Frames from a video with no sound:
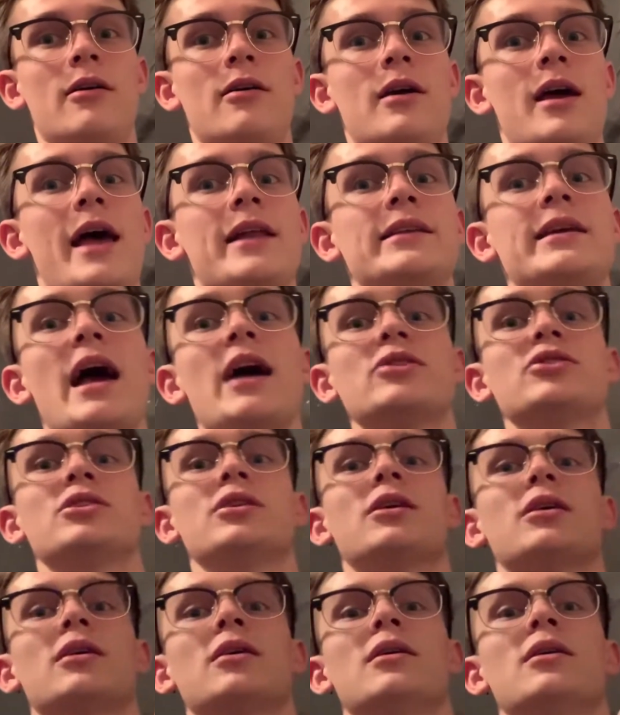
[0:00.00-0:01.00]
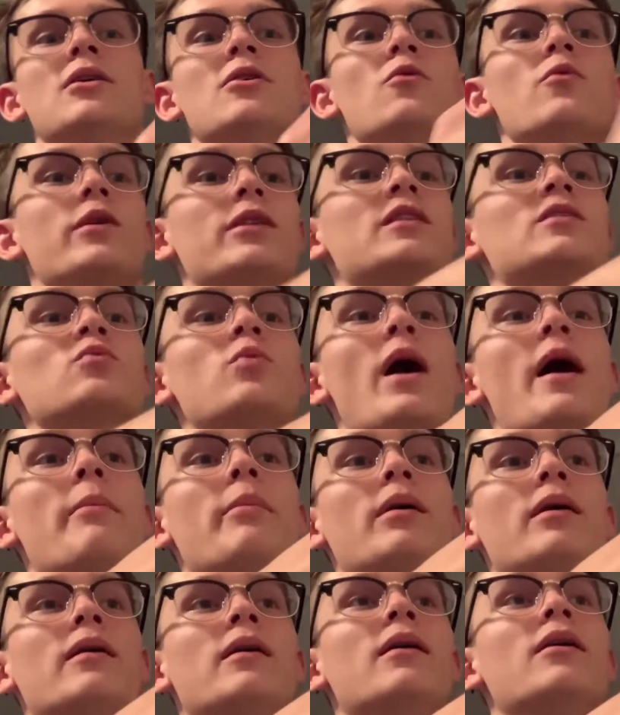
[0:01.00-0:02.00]
and catch her with his
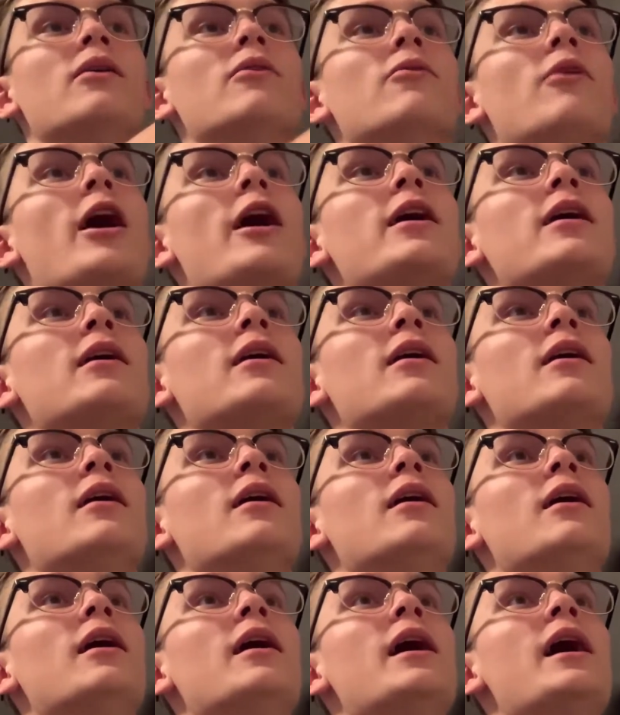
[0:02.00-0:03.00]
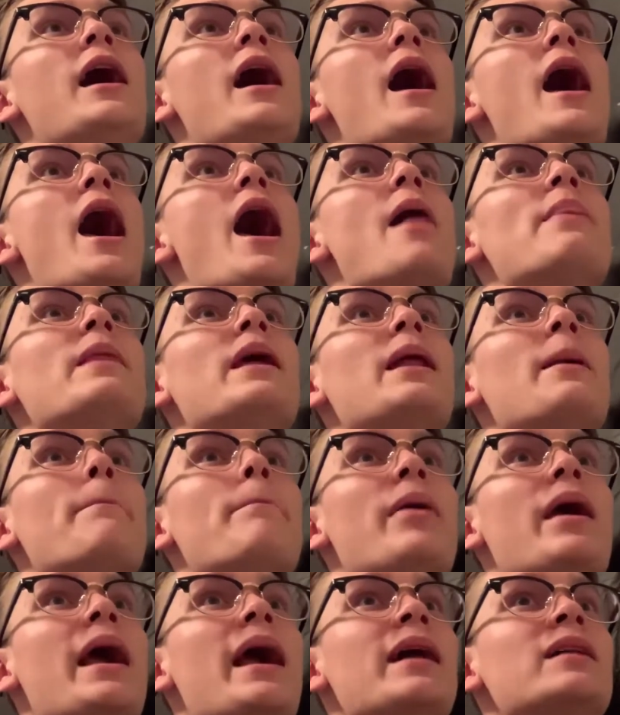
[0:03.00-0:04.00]
web, right? And then it
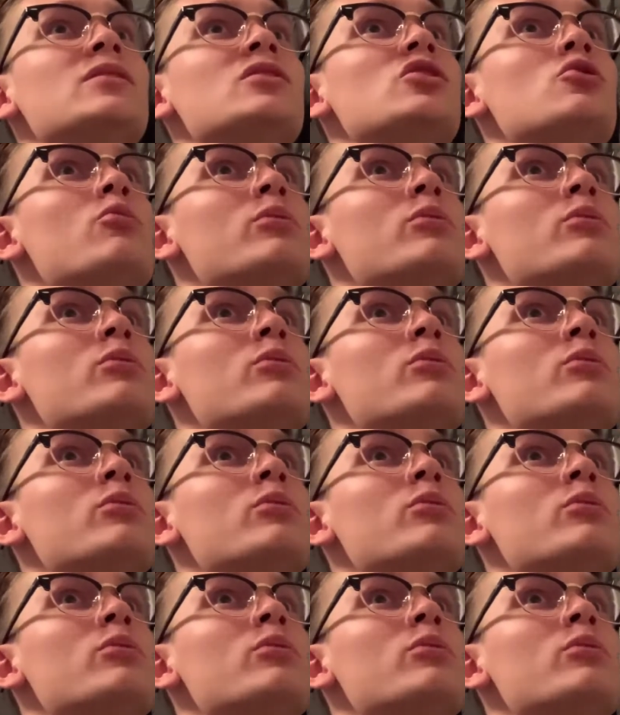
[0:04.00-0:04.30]
pans to